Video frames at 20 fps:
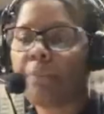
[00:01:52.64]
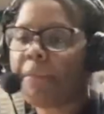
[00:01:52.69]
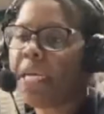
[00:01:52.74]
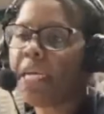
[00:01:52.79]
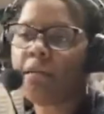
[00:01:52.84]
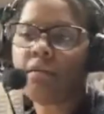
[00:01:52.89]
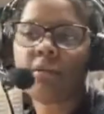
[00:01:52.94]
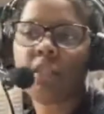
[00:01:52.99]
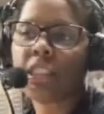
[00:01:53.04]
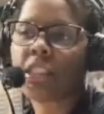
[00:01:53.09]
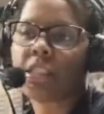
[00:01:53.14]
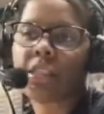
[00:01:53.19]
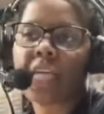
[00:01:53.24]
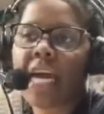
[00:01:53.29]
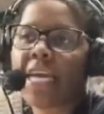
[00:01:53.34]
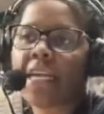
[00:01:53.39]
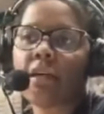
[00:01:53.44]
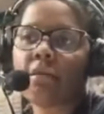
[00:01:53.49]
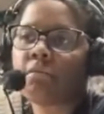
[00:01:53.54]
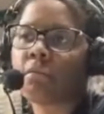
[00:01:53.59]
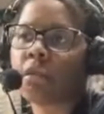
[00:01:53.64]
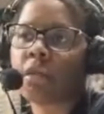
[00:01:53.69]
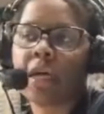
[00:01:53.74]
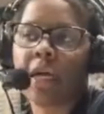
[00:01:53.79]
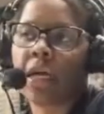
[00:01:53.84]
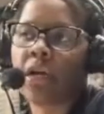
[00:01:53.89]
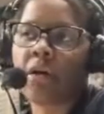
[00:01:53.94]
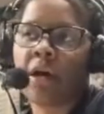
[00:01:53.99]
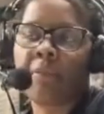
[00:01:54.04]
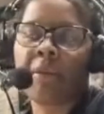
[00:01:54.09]
We just got to
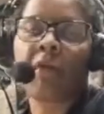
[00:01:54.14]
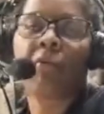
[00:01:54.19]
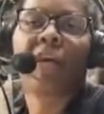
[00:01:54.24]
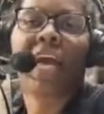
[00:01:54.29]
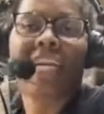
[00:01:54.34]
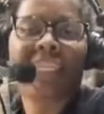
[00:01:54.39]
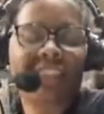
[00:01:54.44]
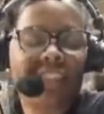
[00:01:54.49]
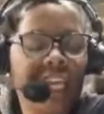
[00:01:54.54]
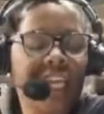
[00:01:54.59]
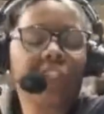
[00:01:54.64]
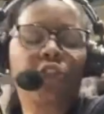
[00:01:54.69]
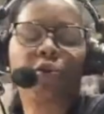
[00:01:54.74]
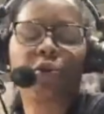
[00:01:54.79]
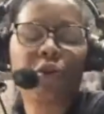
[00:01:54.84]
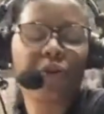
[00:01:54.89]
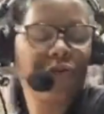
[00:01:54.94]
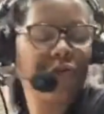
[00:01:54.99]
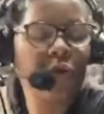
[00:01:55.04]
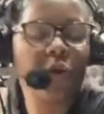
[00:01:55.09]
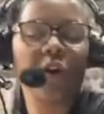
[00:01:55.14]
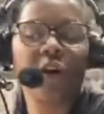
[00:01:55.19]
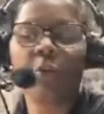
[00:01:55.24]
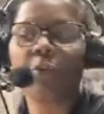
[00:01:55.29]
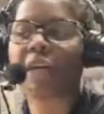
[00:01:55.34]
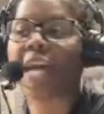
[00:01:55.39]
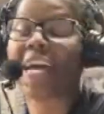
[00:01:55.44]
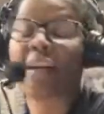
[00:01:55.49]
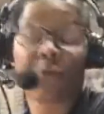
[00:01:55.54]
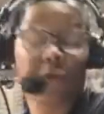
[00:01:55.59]
we got to stay true to form.
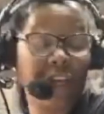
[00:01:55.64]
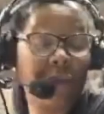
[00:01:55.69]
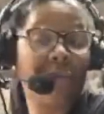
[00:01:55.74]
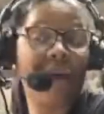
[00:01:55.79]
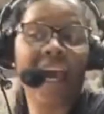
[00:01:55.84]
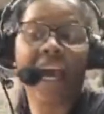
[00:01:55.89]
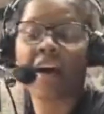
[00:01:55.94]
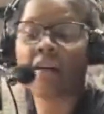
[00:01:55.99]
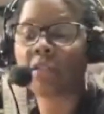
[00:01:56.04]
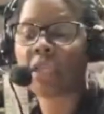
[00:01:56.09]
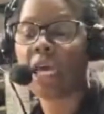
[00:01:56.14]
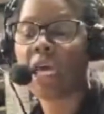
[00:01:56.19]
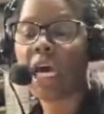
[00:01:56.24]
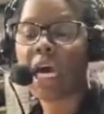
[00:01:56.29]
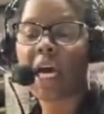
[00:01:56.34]
We got to rebound.